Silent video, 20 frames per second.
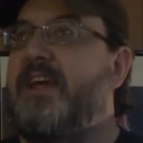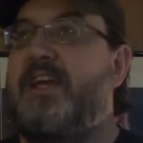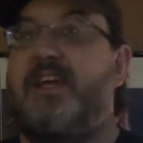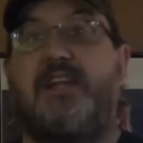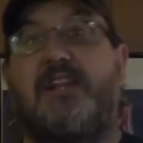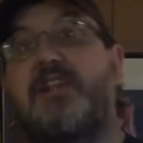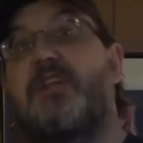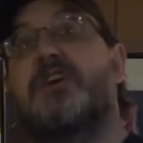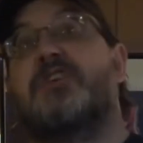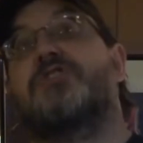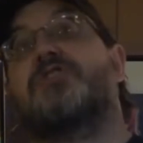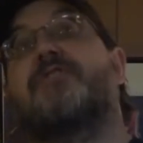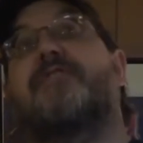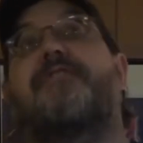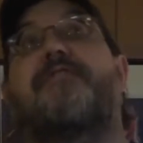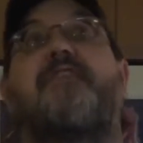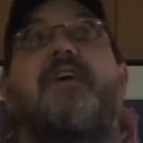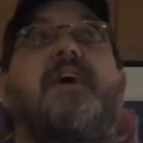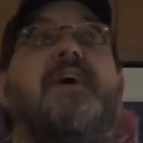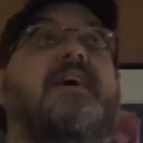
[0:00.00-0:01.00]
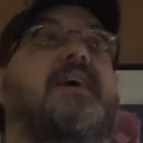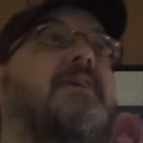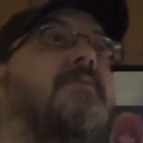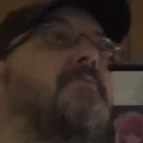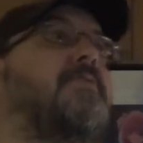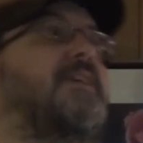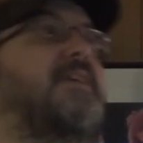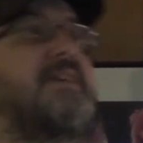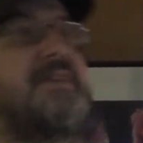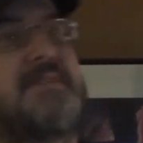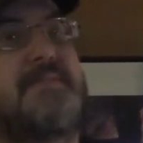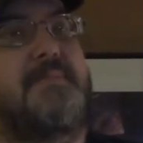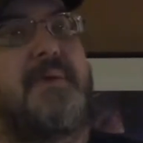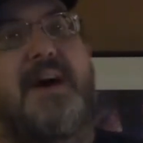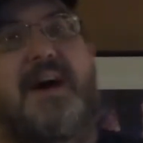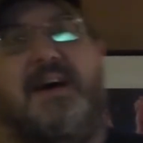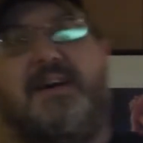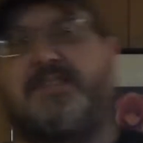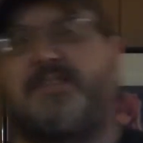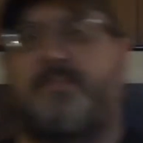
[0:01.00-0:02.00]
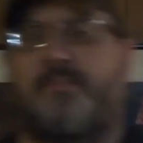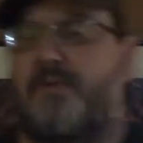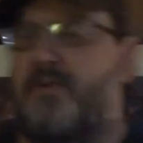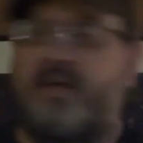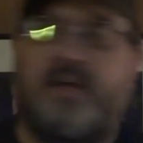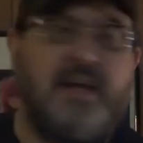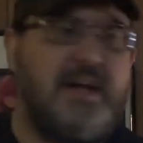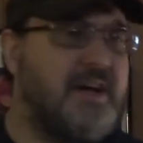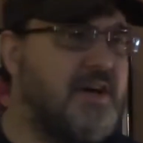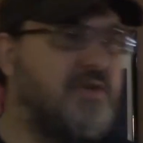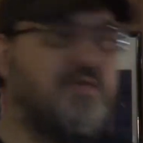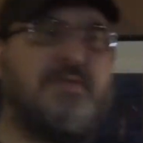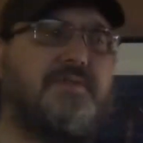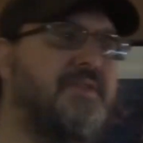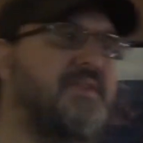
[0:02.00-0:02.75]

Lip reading: electrifying ways possible. Could